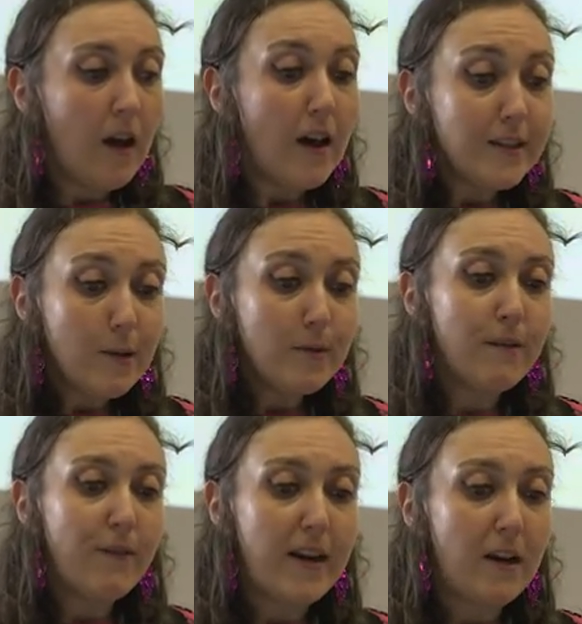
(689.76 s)
Huxley was
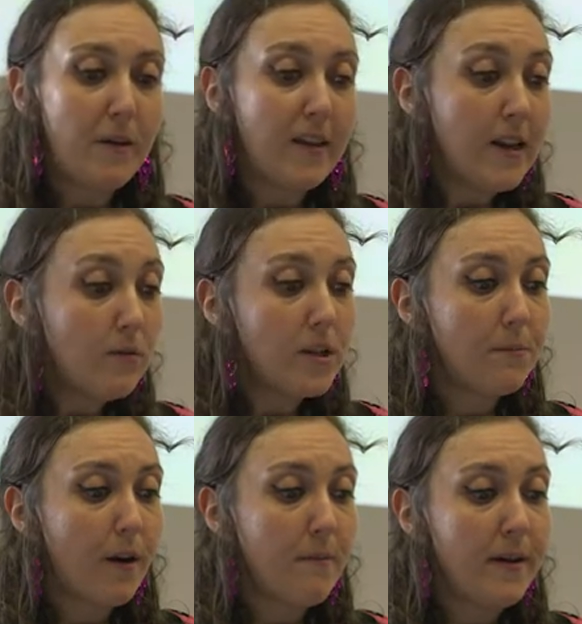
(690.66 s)
invited by the English
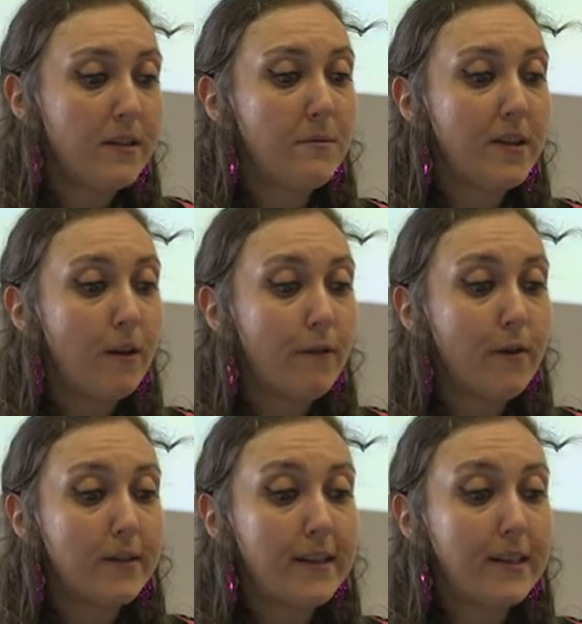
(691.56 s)
department to be the
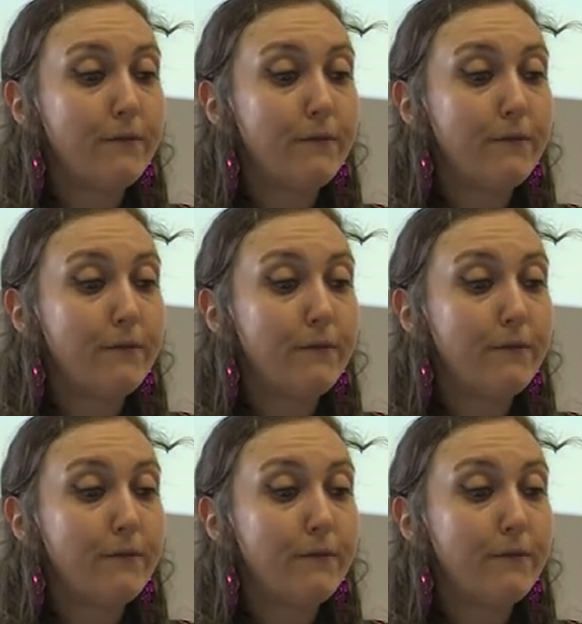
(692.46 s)
university's